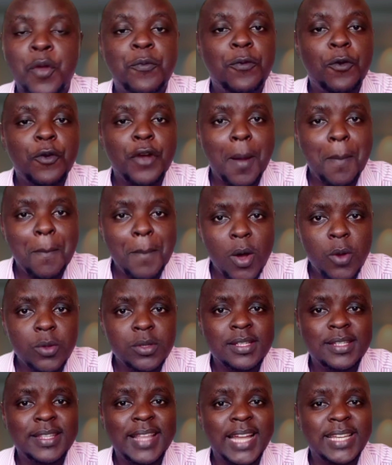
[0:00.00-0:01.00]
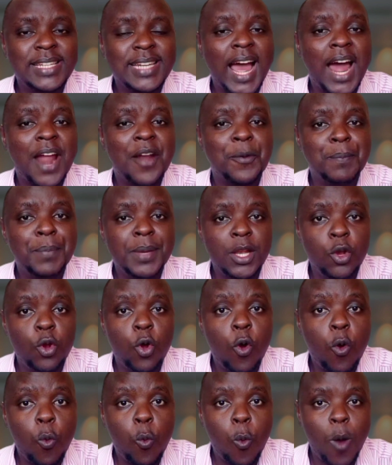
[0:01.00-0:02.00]
For amounts that are
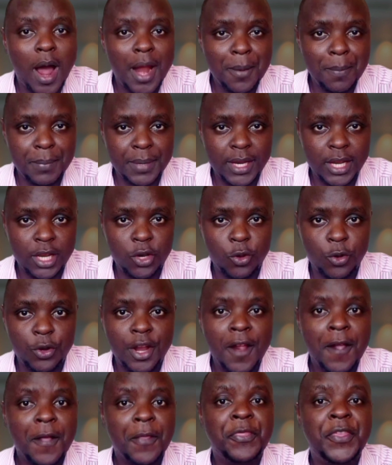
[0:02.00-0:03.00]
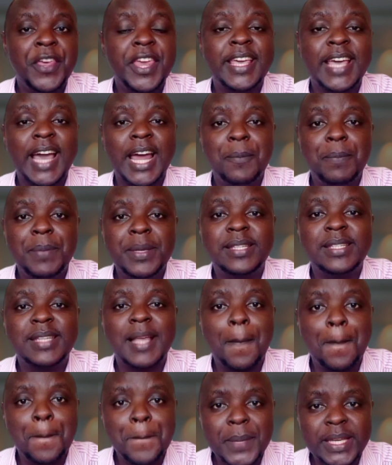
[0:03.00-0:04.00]
below 1 million, they can be
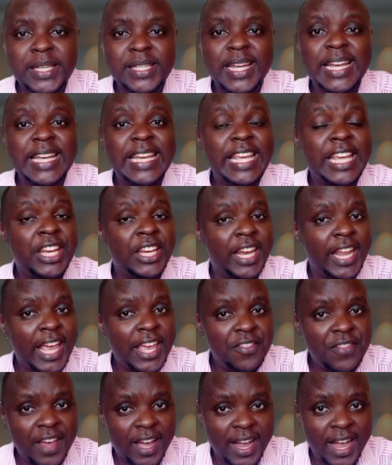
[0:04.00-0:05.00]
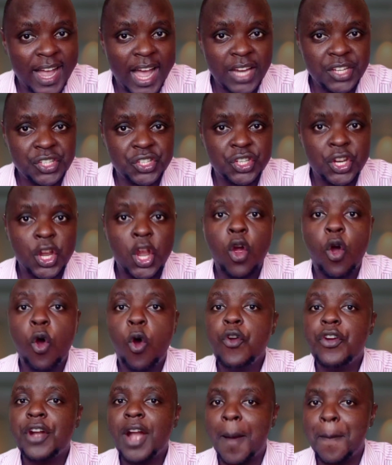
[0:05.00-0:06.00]
submitted in either cash
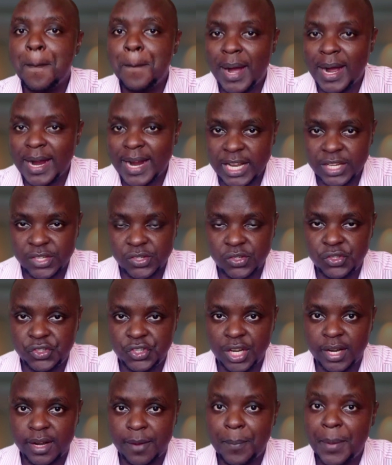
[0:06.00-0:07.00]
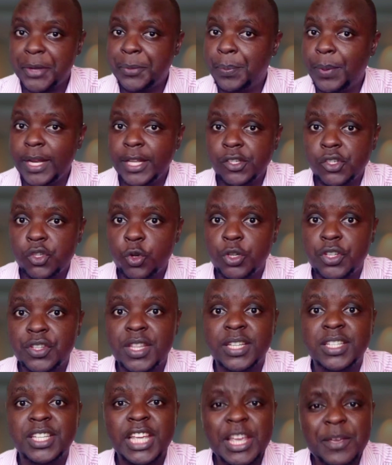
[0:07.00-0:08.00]
or a banker's check. But please note
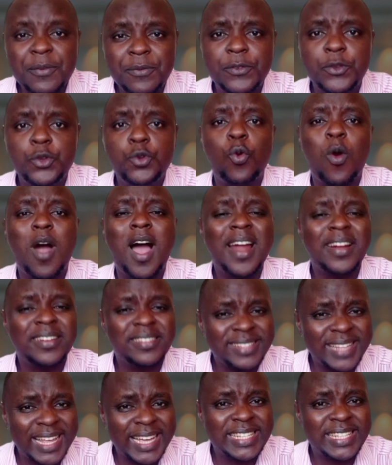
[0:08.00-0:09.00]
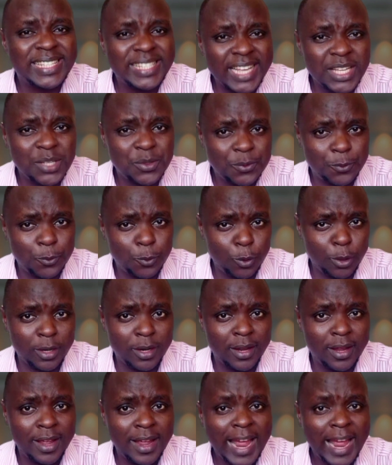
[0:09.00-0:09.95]
that if you are successful